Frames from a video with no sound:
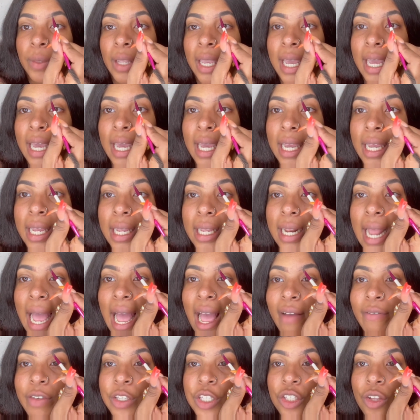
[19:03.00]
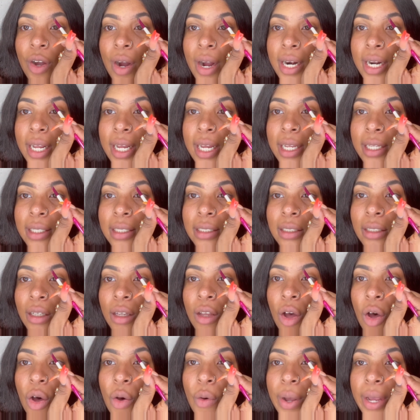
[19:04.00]
And I've started
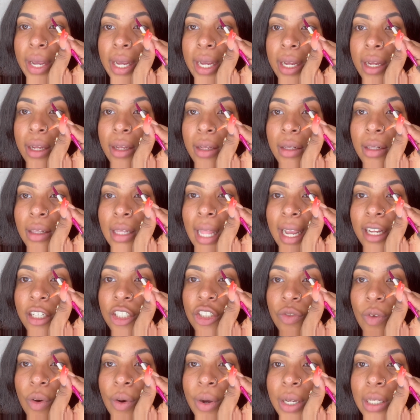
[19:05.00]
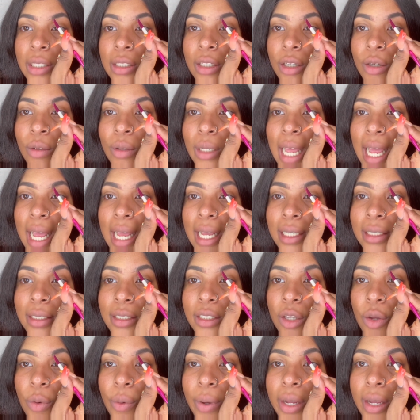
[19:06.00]
going, like, drawing little lines
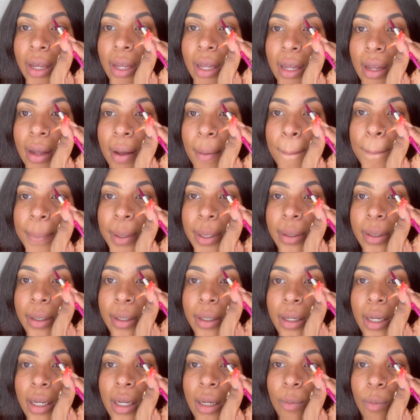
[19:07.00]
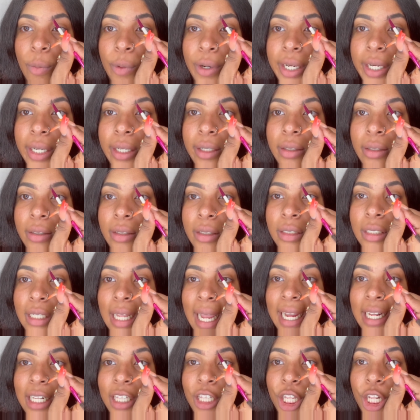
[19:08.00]
going upward.
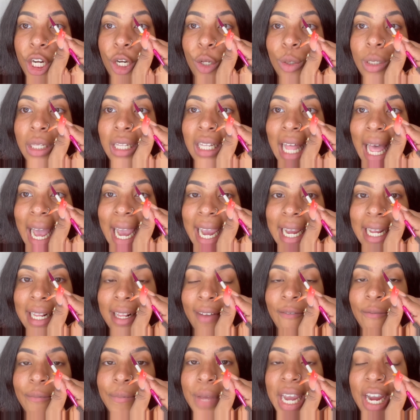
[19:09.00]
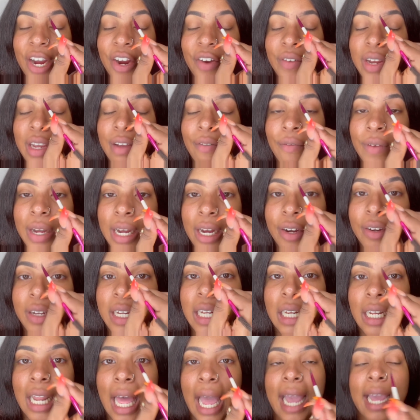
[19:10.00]
Like, little light, very, very
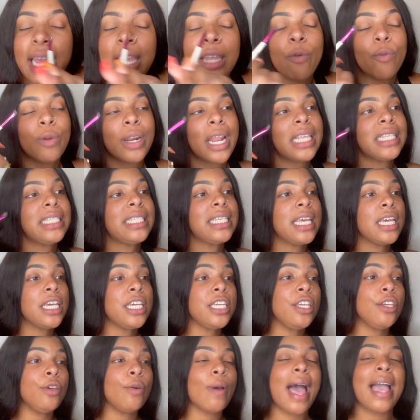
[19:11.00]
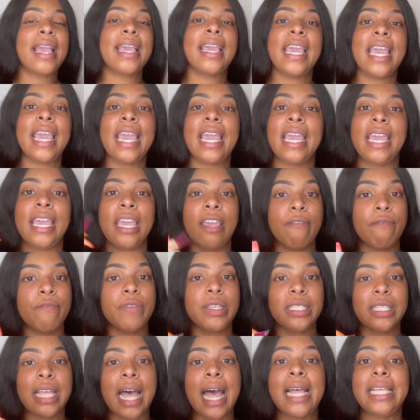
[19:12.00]
light. When I tell you I can't
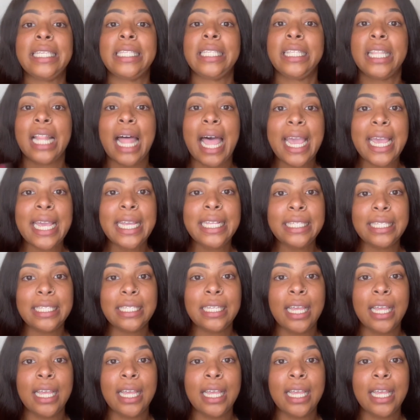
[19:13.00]
emphasize light,